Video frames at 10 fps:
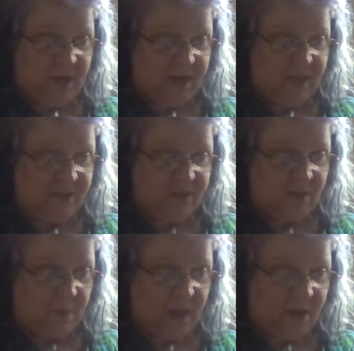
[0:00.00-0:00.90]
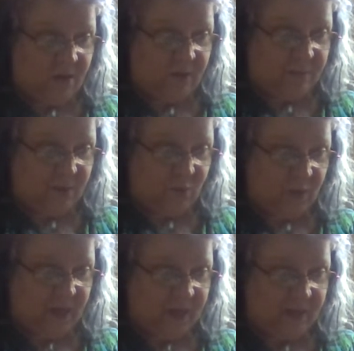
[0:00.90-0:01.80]
painting somehow in
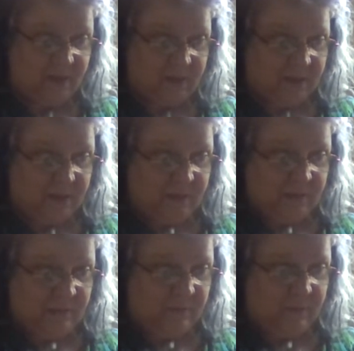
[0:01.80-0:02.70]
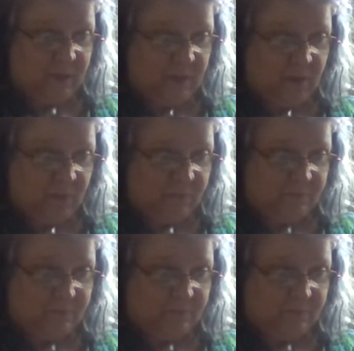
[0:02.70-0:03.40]
between, you know,